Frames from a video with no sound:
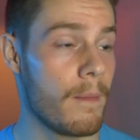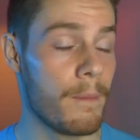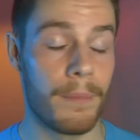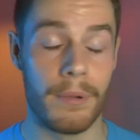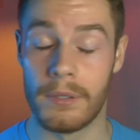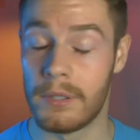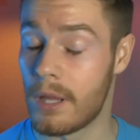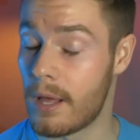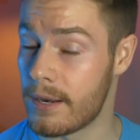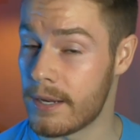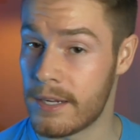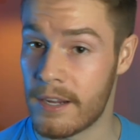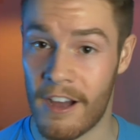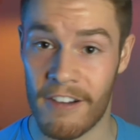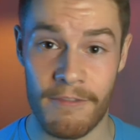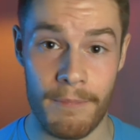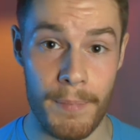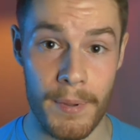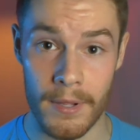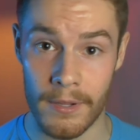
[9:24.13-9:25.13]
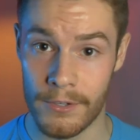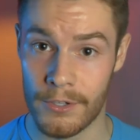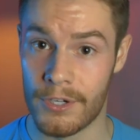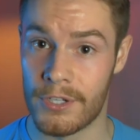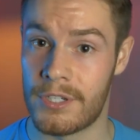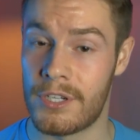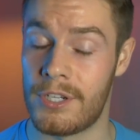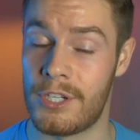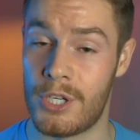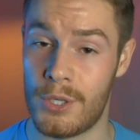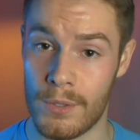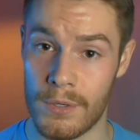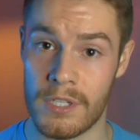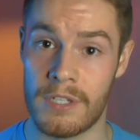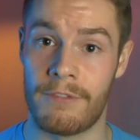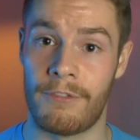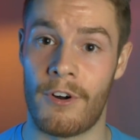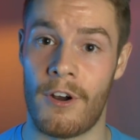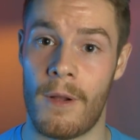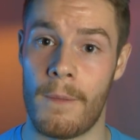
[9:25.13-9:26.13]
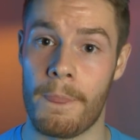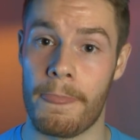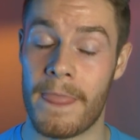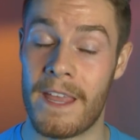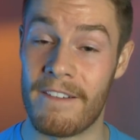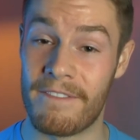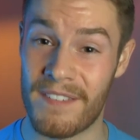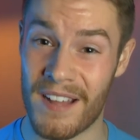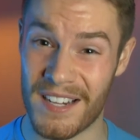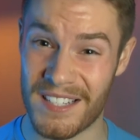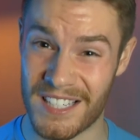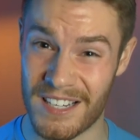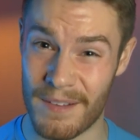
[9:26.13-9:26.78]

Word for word: plenty of builders to choose from. If that's